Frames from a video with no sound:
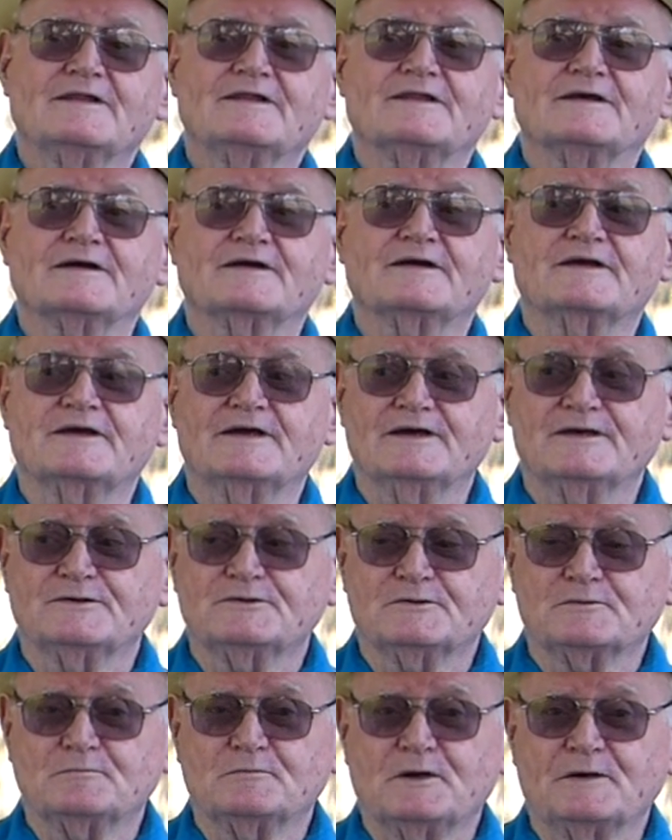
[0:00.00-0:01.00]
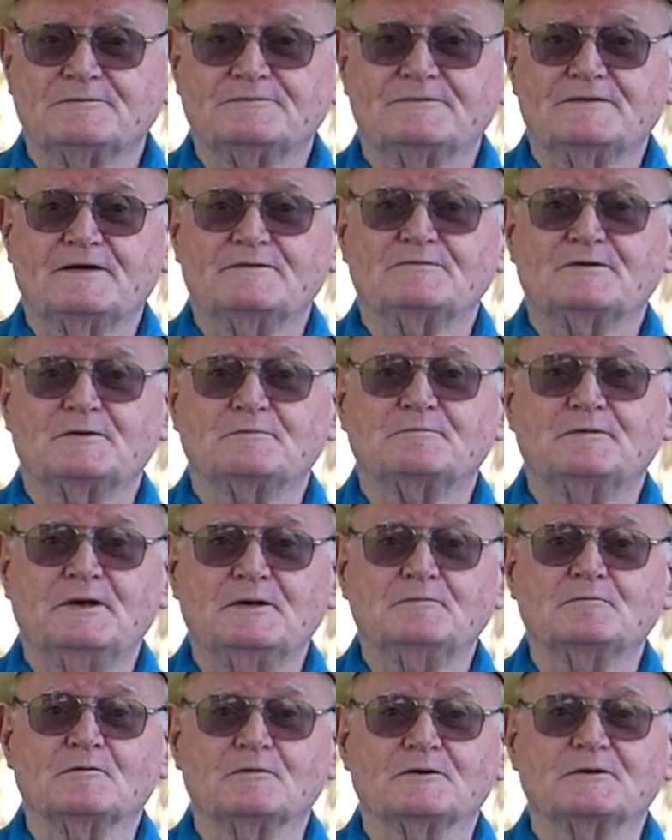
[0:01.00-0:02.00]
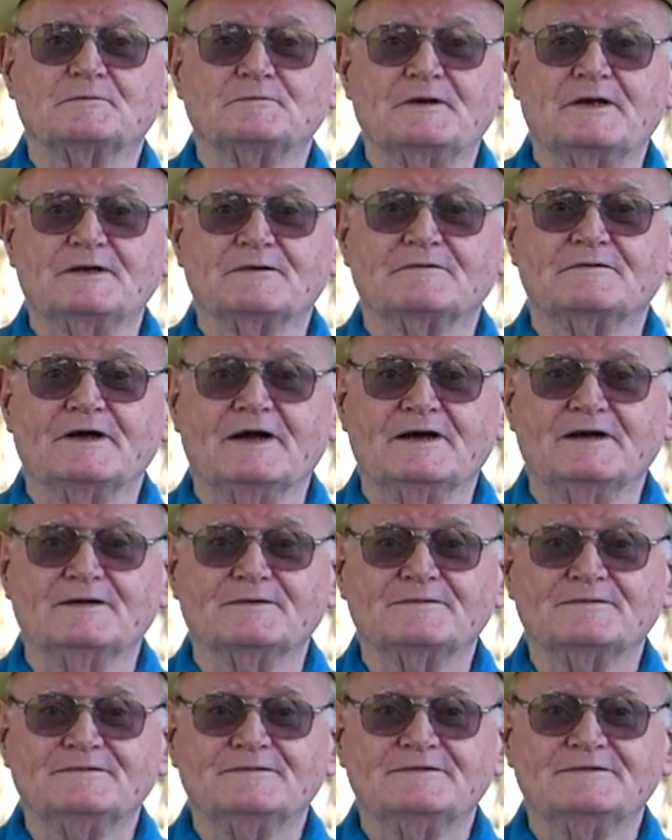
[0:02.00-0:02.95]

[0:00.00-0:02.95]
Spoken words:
The kids are my favorite people to be around.